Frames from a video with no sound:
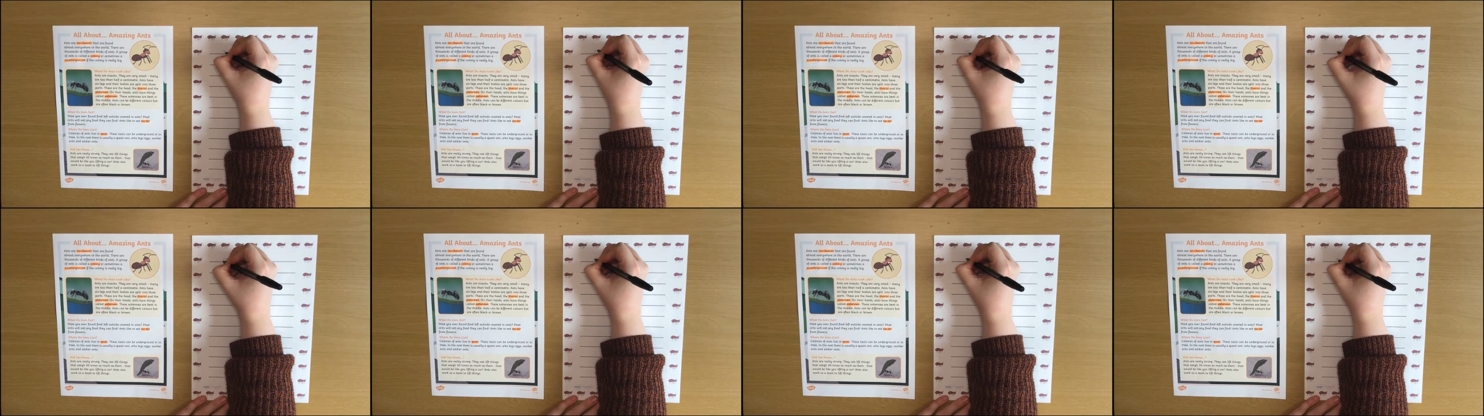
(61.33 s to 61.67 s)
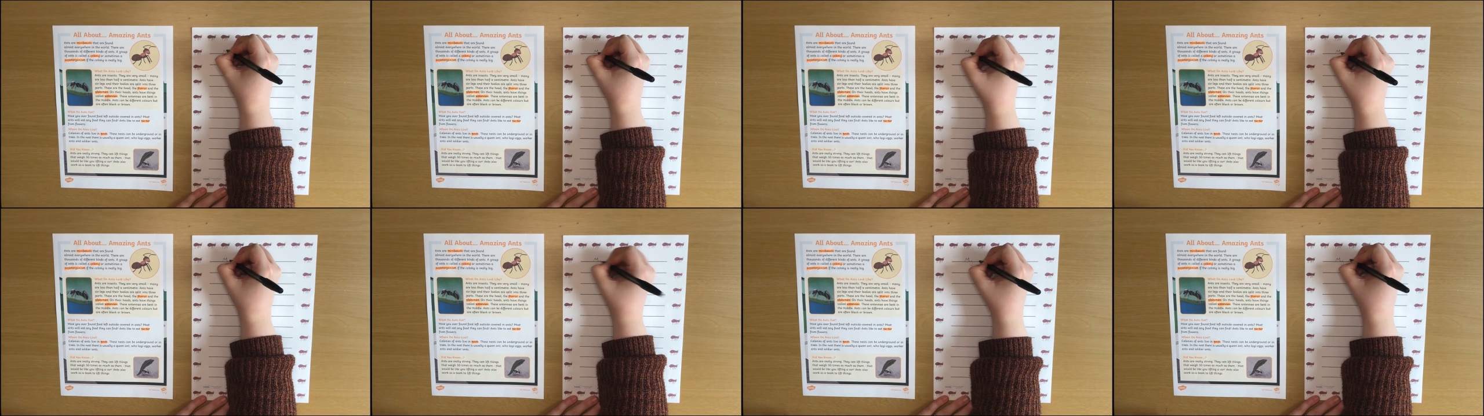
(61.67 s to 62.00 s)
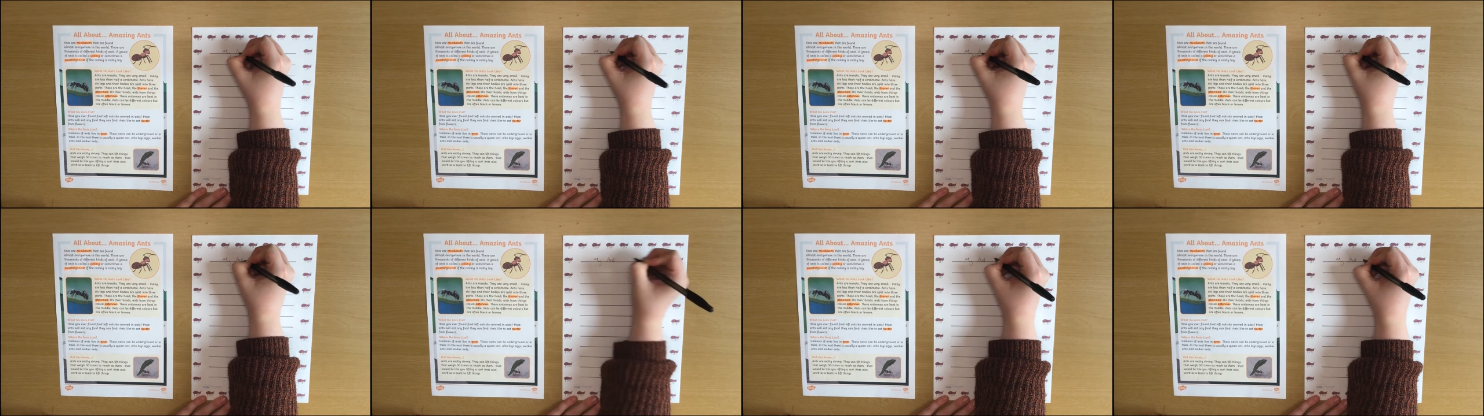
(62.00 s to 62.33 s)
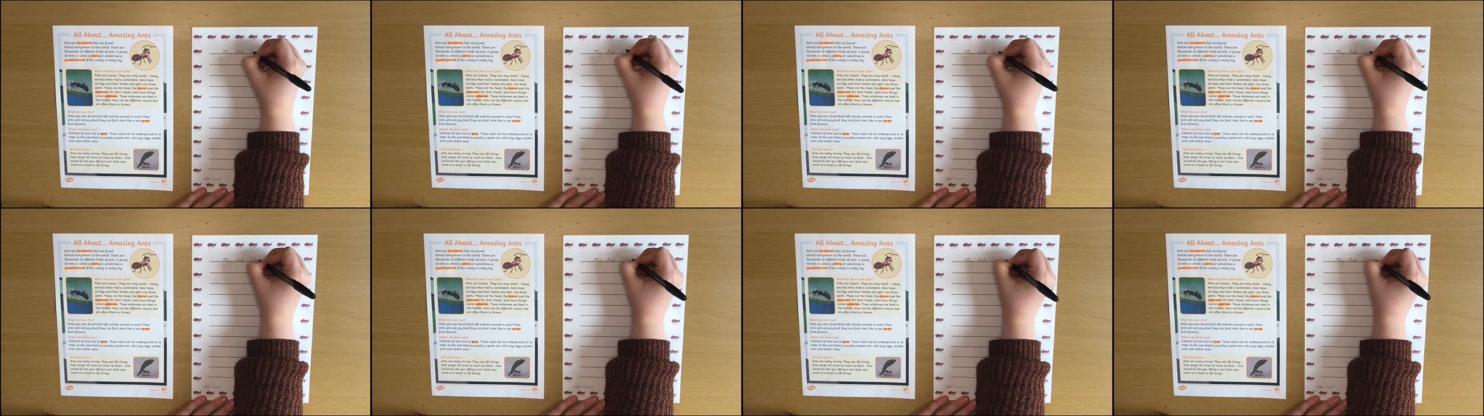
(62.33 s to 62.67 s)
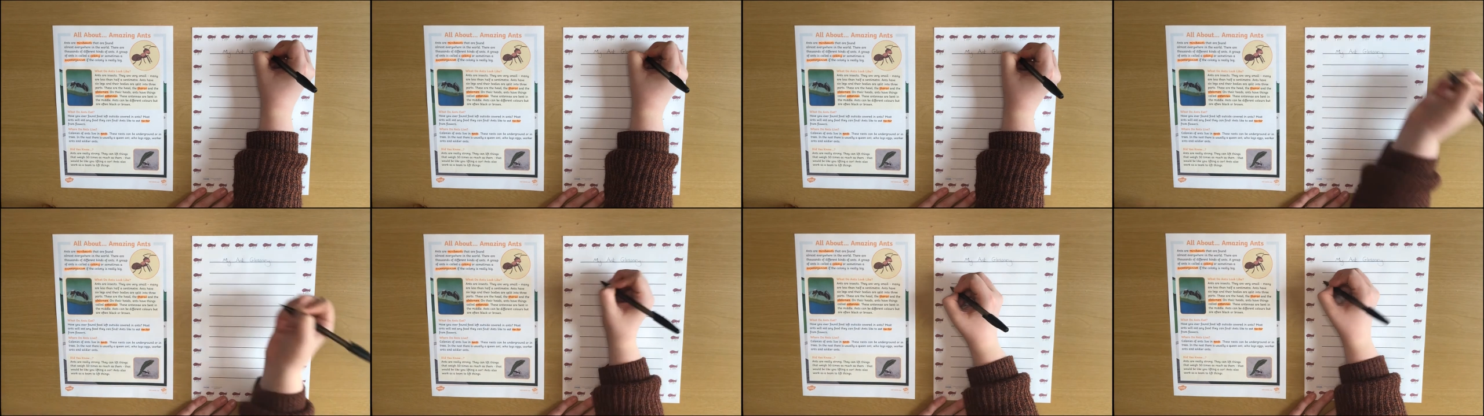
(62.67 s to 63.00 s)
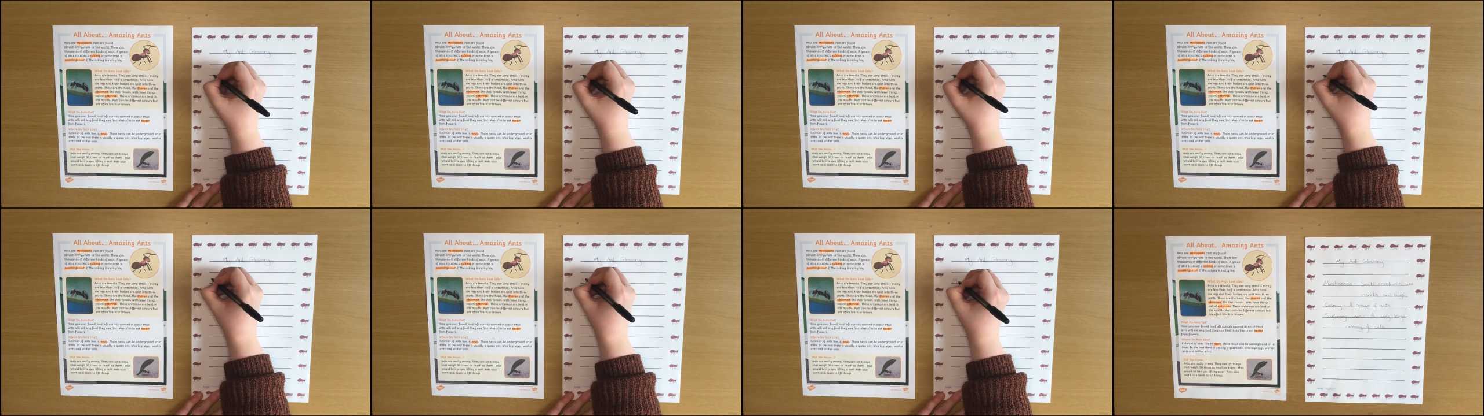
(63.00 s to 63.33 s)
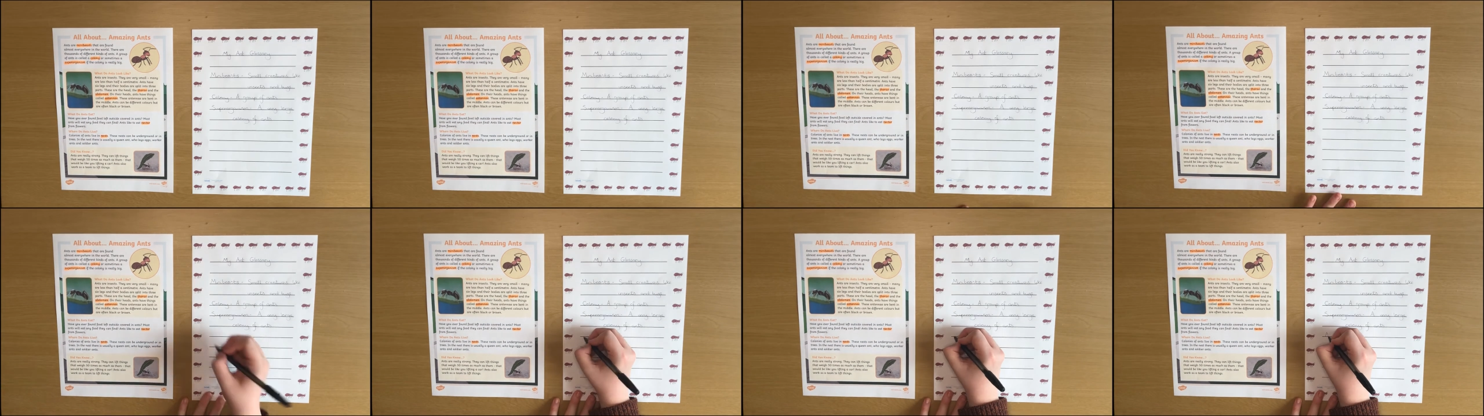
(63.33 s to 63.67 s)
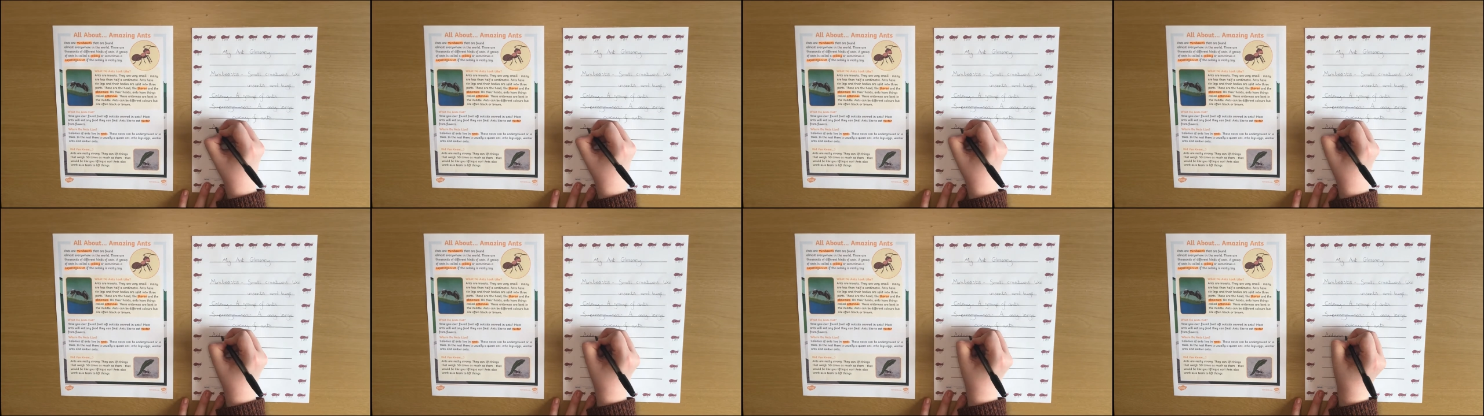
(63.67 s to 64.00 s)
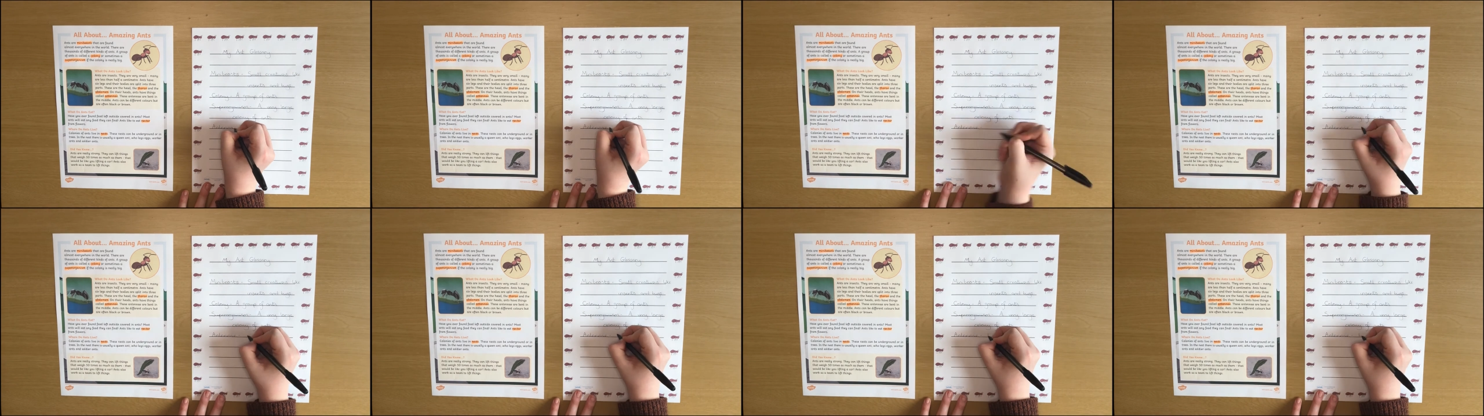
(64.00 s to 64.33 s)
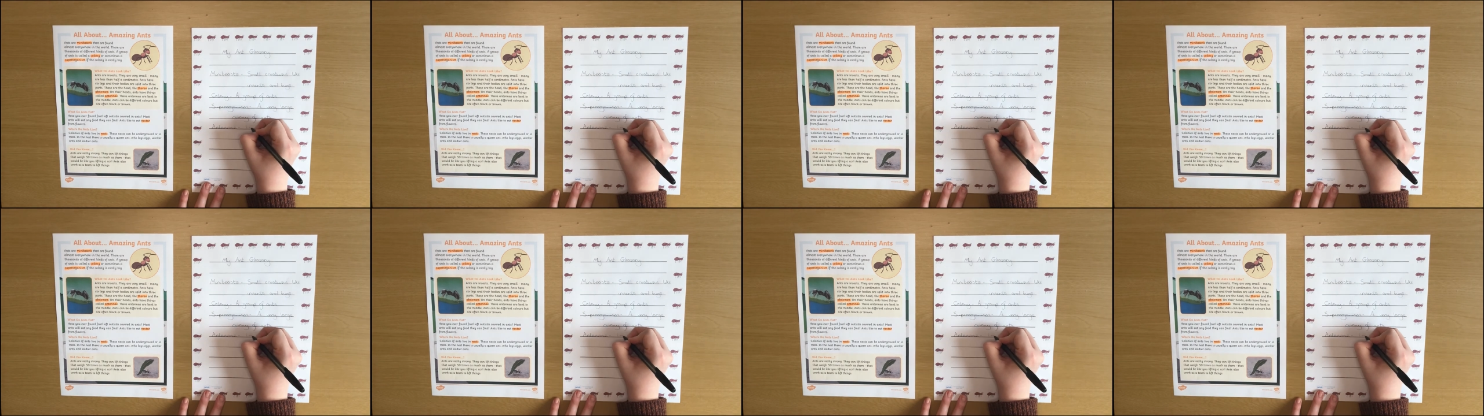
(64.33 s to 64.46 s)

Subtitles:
(no speaker visible)